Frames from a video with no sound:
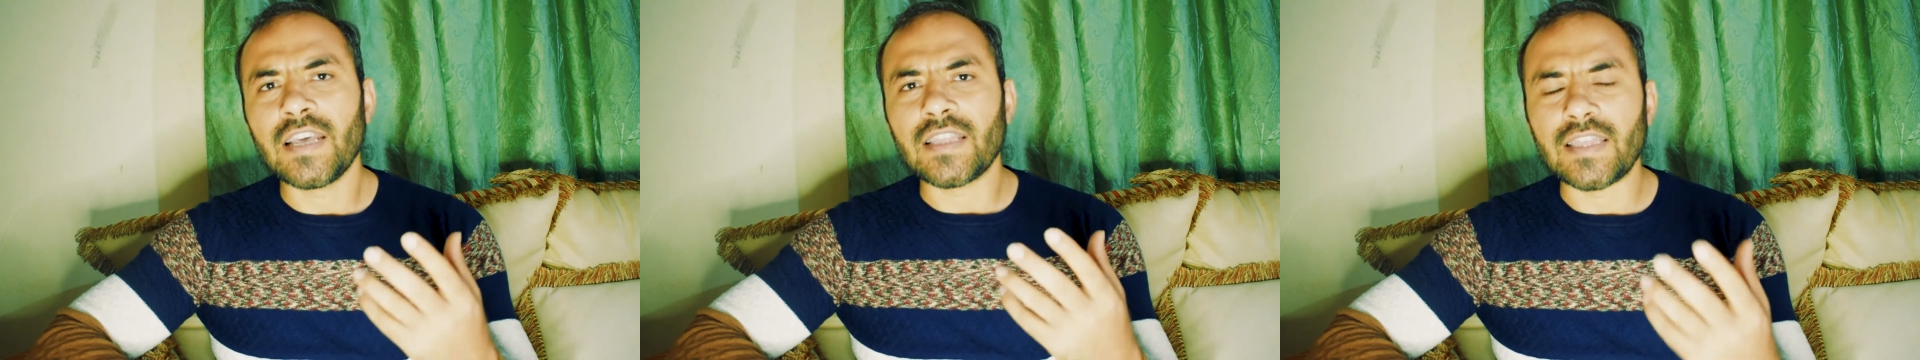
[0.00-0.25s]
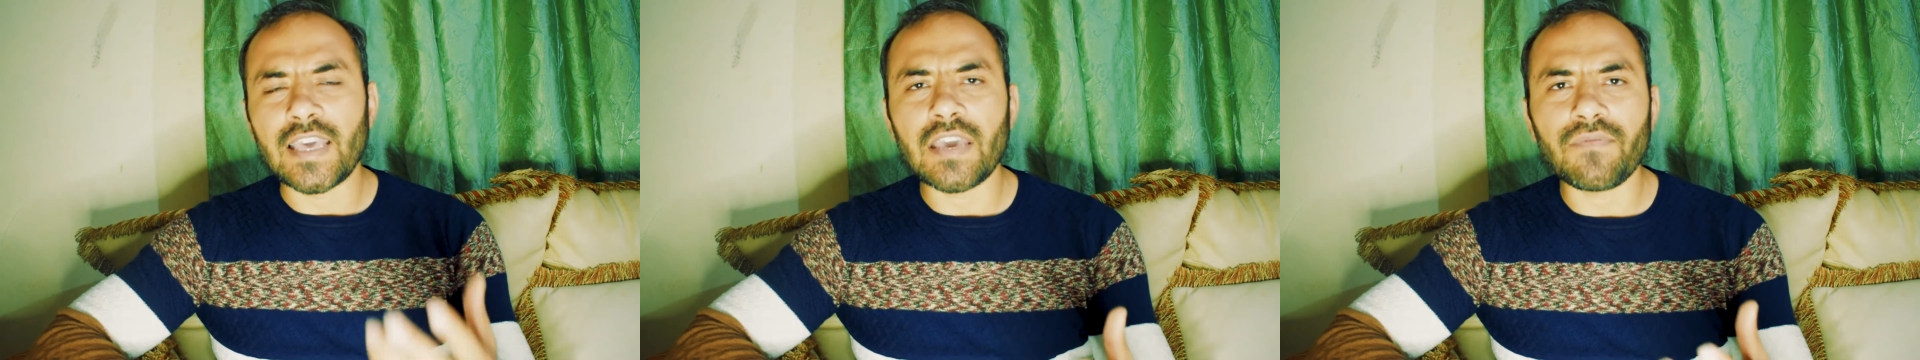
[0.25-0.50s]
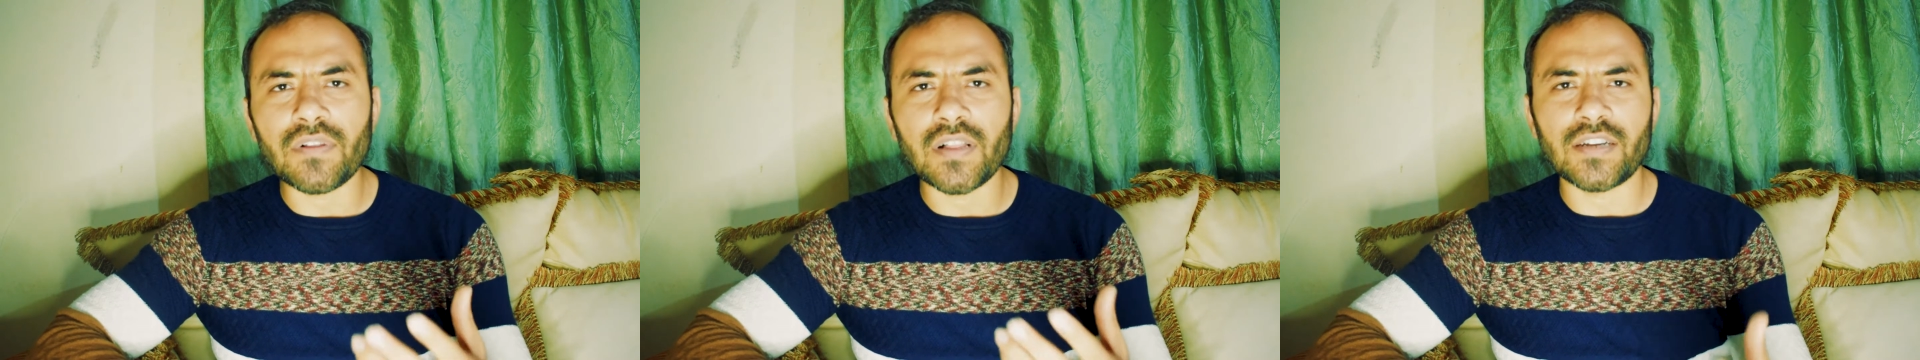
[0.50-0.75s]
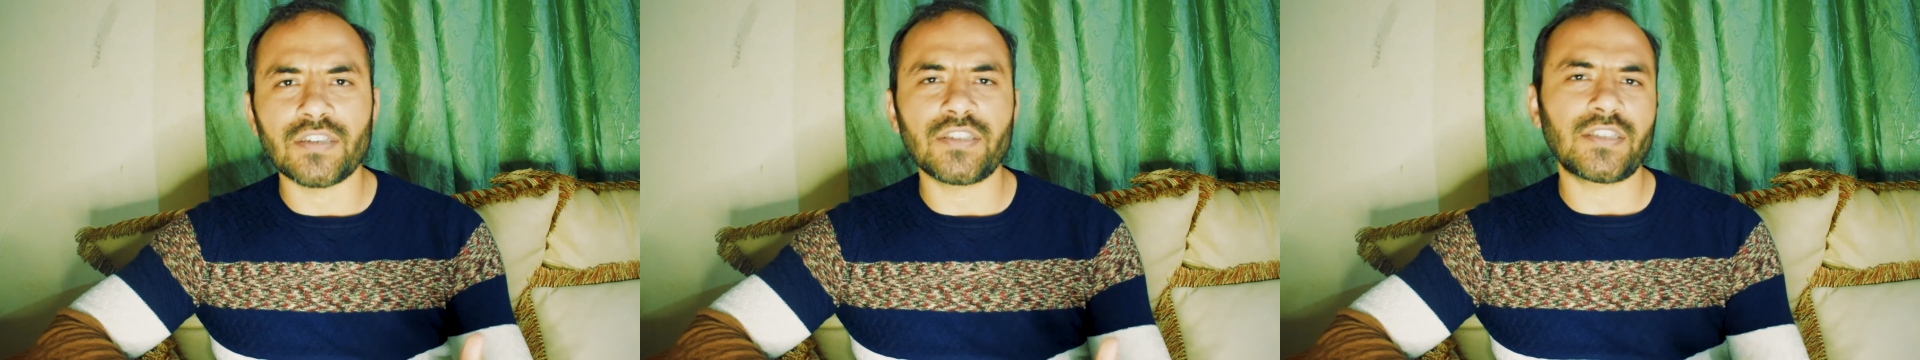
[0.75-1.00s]
they will
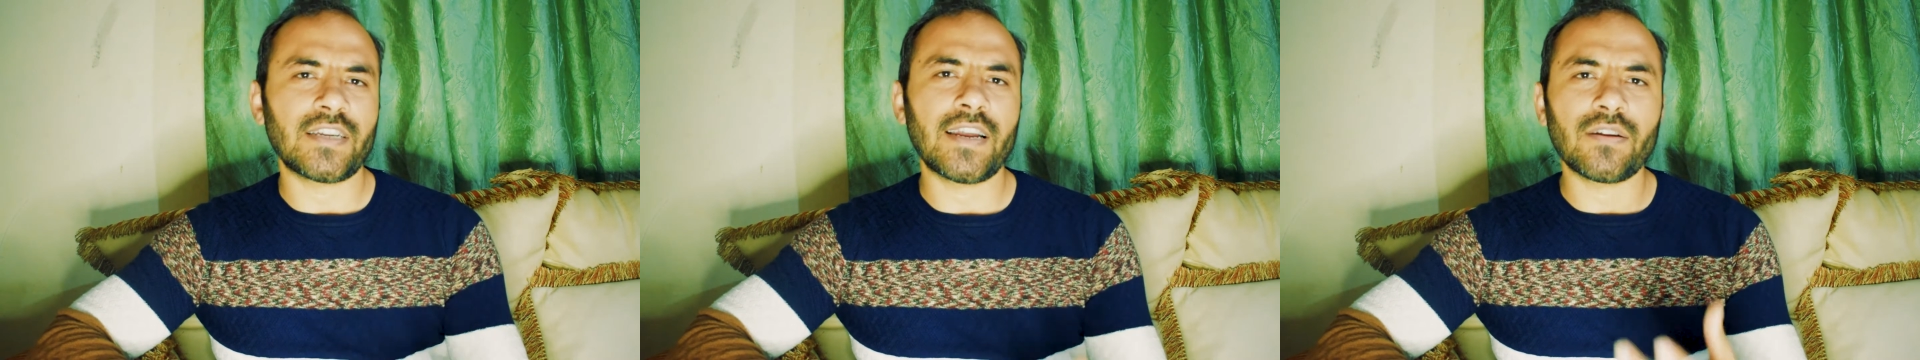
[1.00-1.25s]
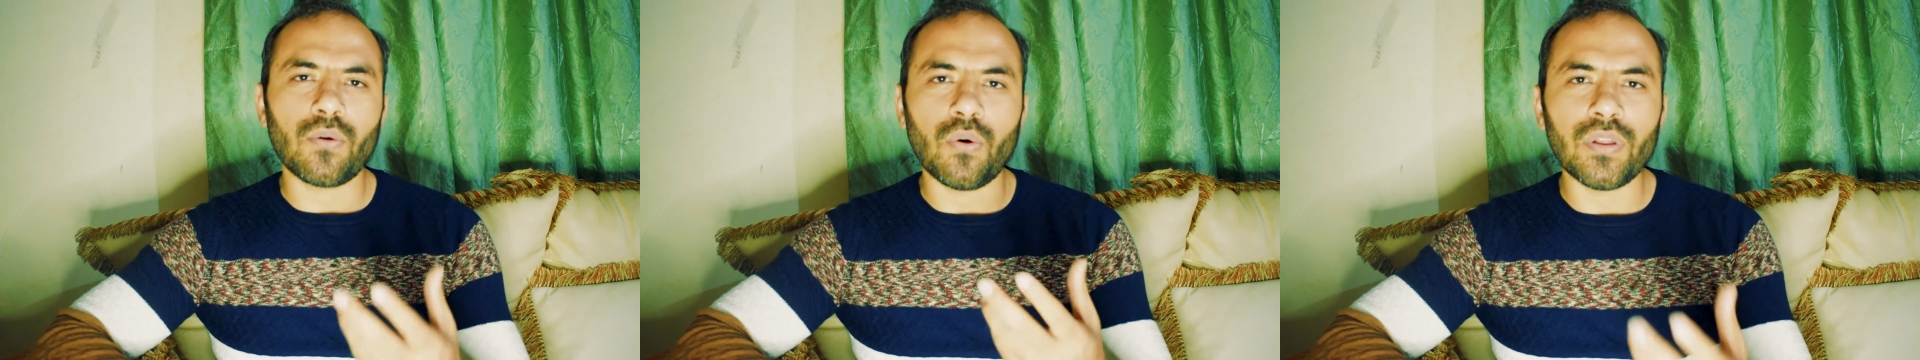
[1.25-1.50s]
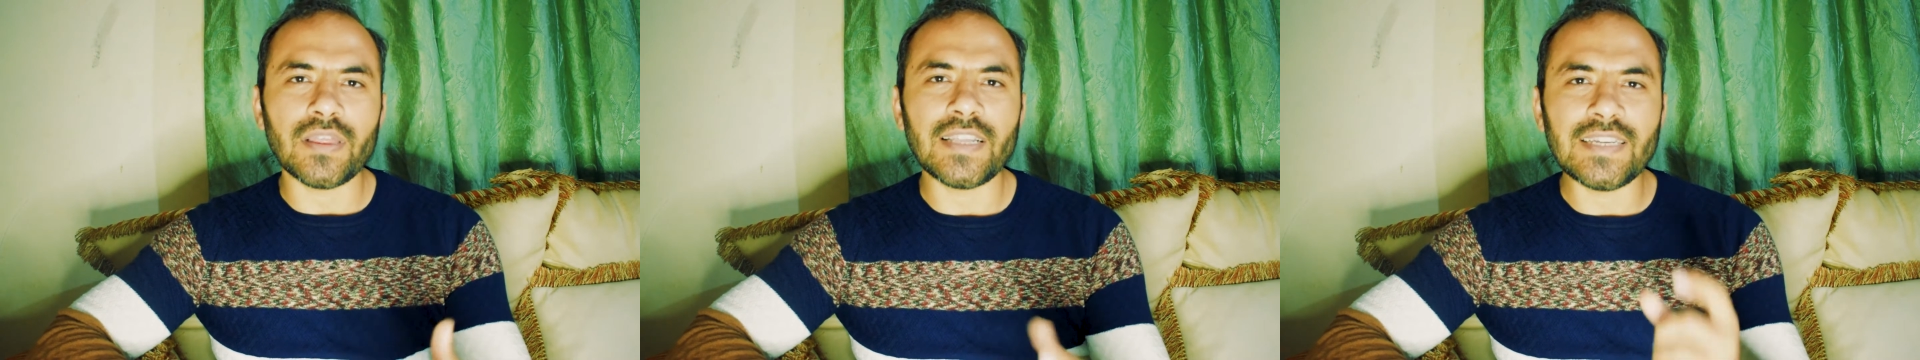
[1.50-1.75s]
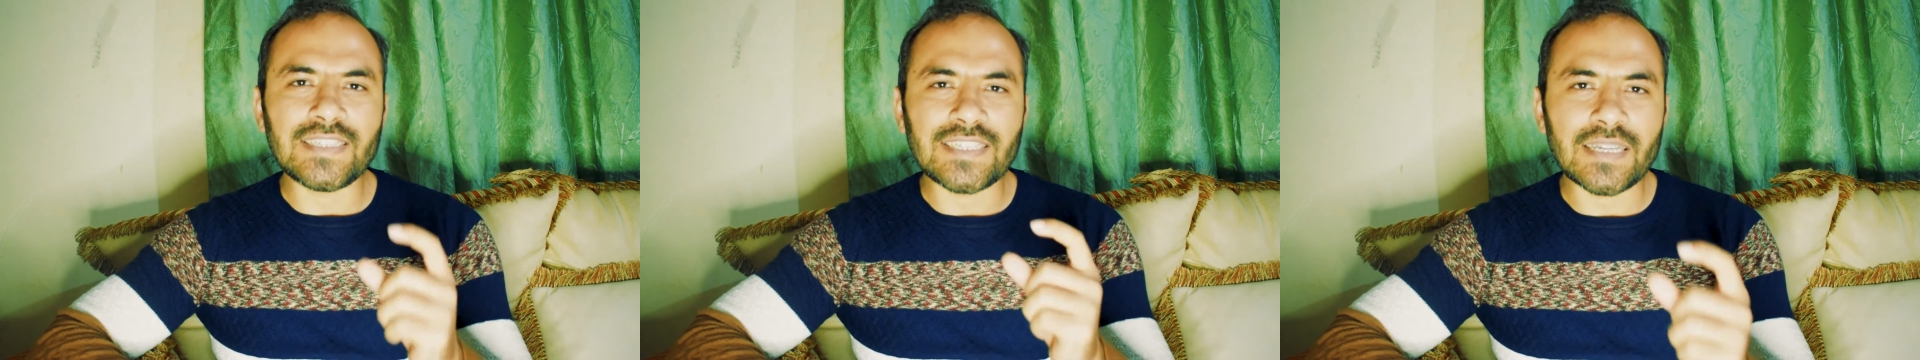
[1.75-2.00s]
understand
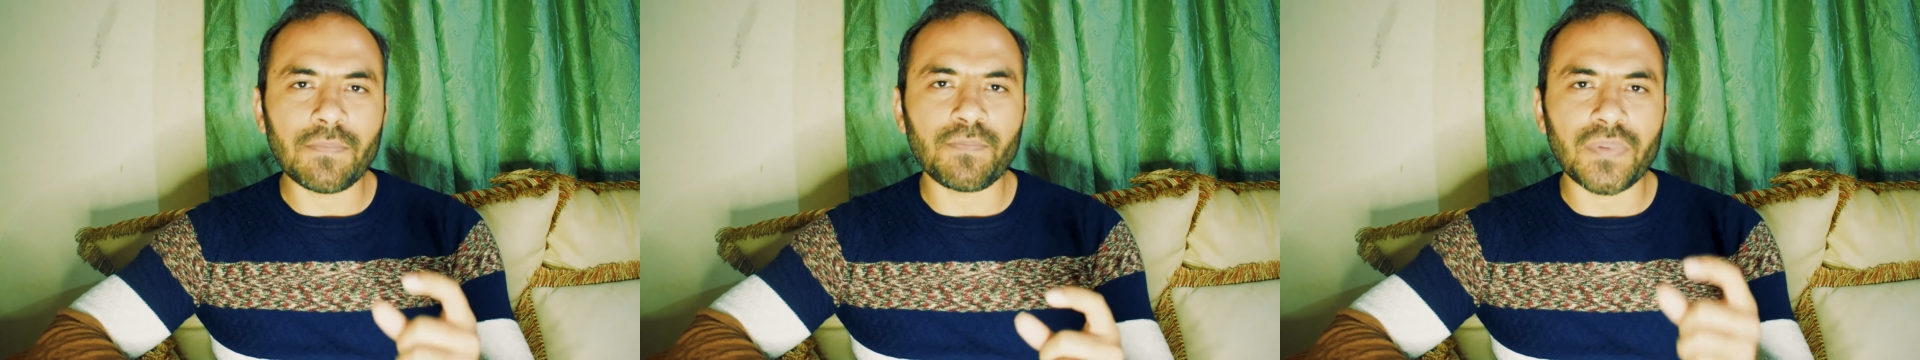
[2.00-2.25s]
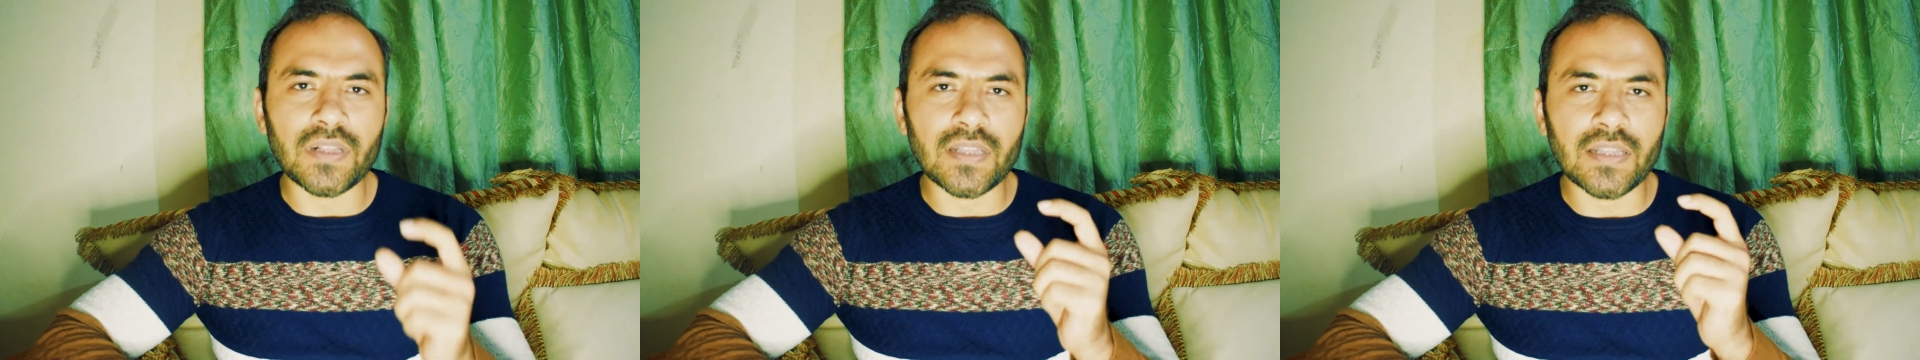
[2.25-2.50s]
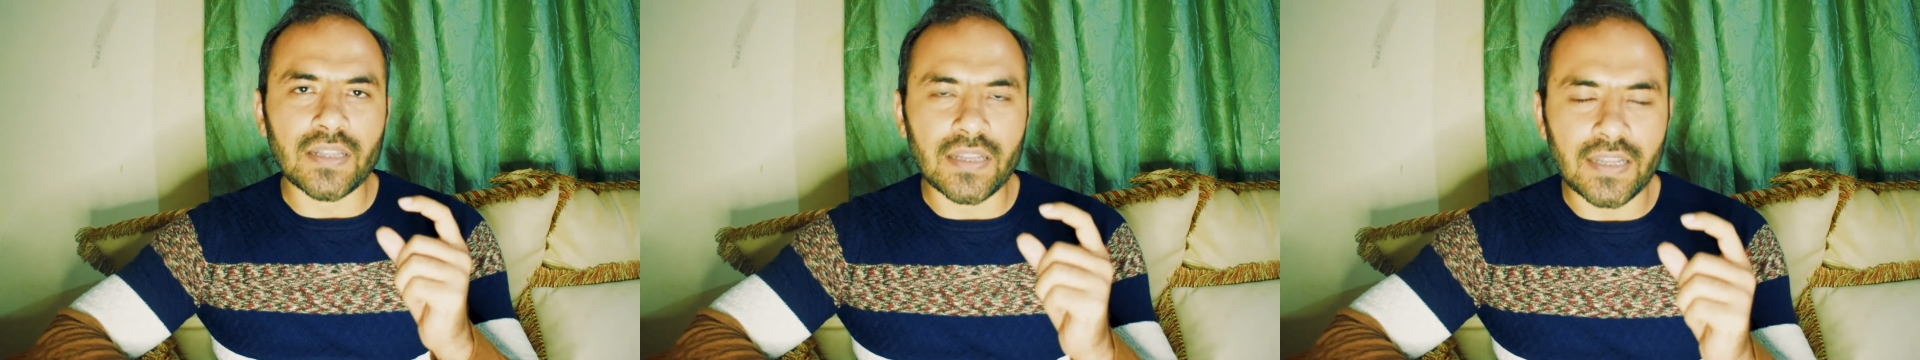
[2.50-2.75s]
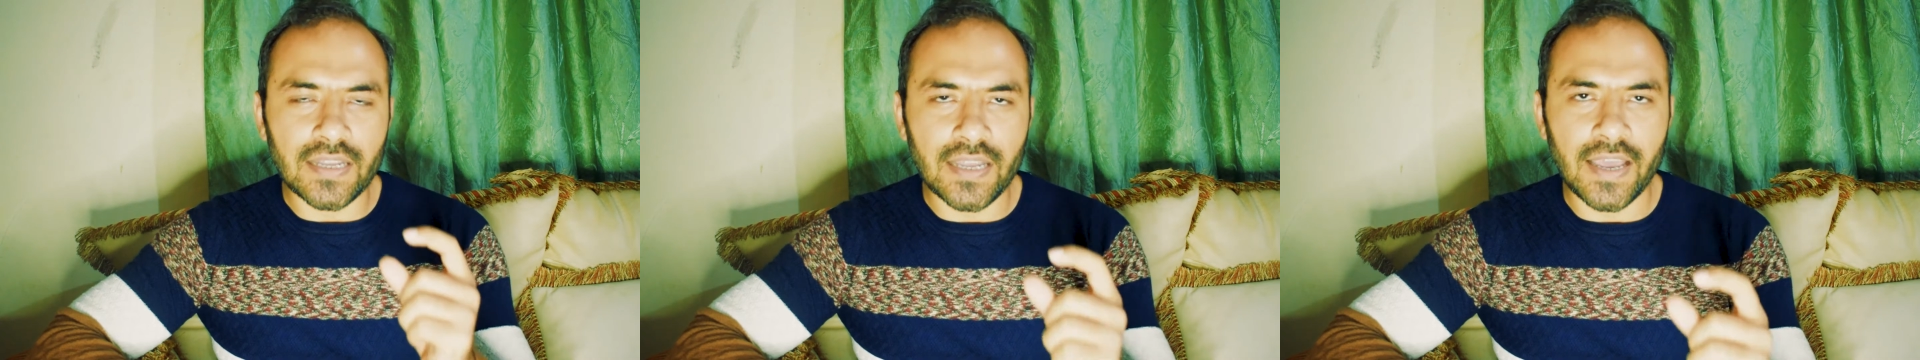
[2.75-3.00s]
only simple
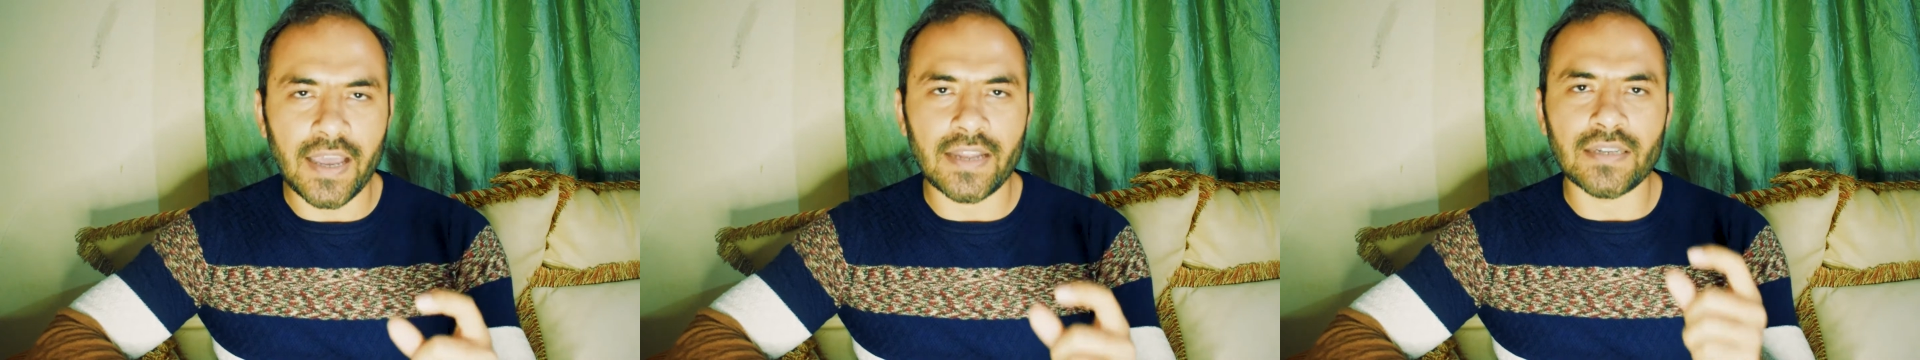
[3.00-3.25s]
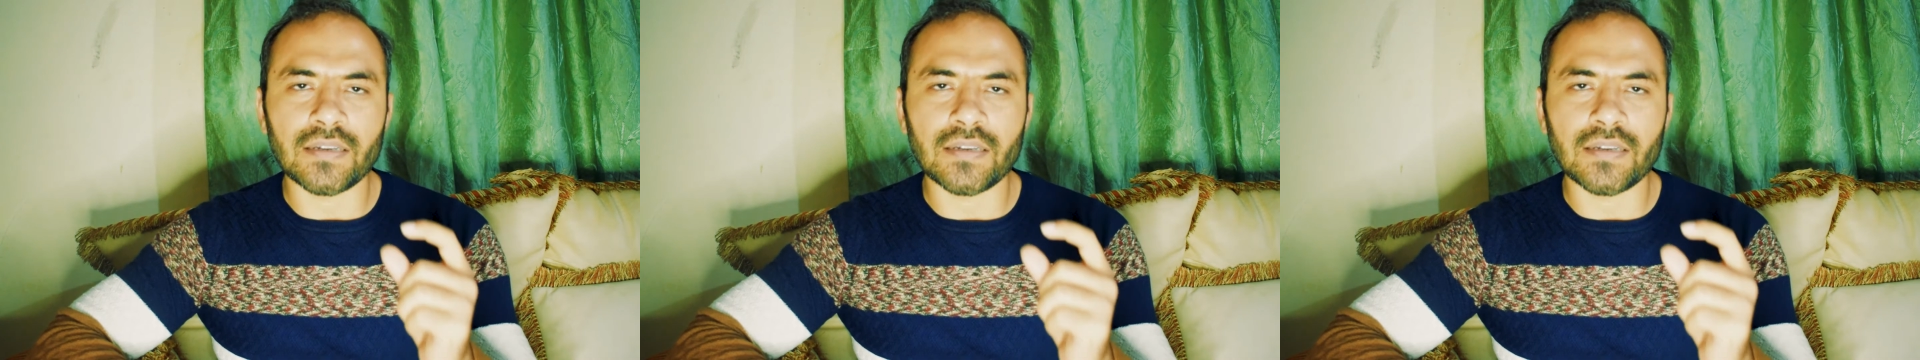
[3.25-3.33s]
and